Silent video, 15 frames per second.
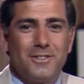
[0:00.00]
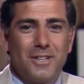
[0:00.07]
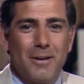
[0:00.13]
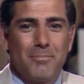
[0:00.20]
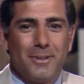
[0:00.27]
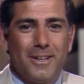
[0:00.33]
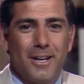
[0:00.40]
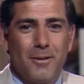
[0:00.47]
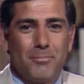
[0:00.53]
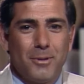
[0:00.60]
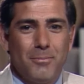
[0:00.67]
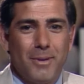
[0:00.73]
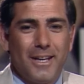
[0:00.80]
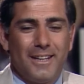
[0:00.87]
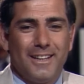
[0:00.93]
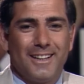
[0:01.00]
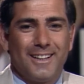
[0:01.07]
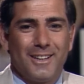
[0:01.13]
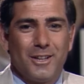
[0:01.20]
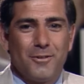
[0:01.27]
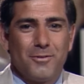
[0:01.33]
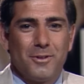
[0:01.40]
stepping up and making it
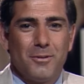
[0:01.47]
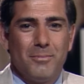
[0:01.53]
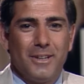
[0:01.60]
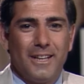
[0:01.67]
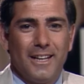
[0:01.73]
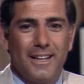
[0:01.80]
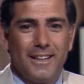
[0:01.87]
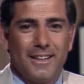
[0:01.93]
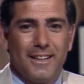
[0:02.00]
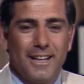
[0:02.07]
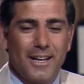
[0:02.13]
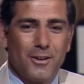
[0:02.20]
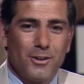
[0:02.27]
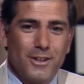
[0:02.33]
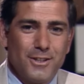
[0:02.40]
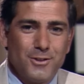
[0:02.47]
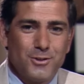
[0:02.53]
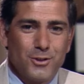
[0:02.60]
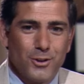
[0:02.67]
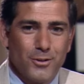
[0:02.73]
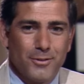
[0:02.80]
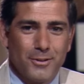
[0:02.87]
clear from the beginning that not only is
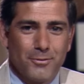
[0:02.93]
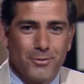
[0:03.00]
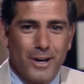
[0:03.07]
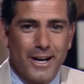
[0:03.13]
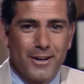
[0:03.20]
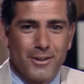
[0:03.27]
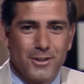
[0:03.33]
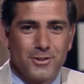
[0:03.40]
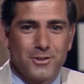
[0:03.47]
Irving Fryar their